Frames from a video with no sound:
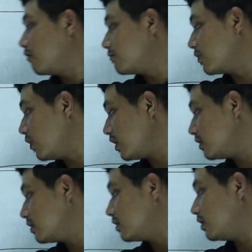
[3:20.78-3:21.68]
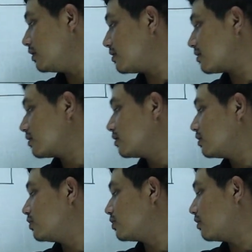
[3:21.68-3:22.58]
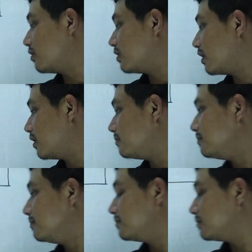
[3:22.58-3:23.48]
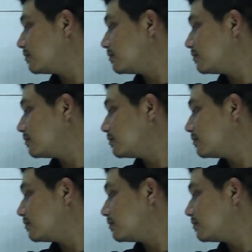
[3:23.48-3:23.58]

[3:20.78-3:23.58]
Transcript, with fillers: What is your name?